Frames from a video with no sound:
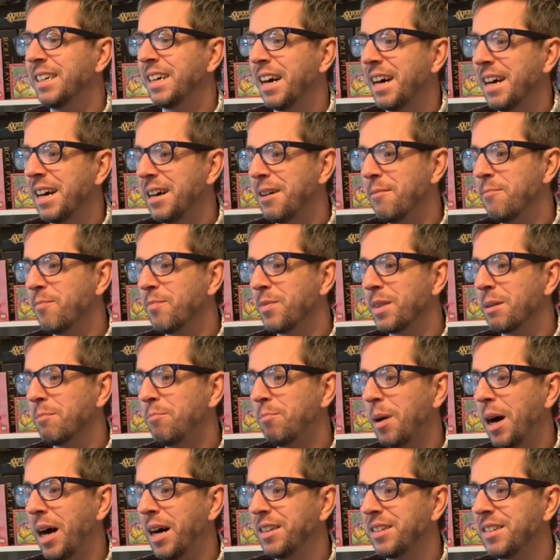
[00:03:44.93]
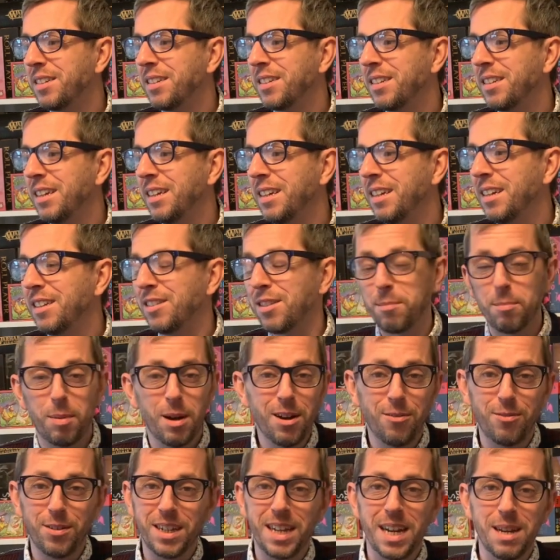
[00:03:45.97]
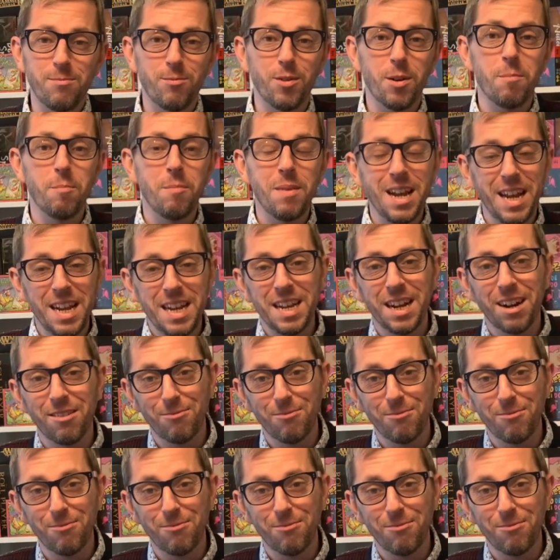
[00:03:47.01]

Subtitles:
But it's a perfect game for me.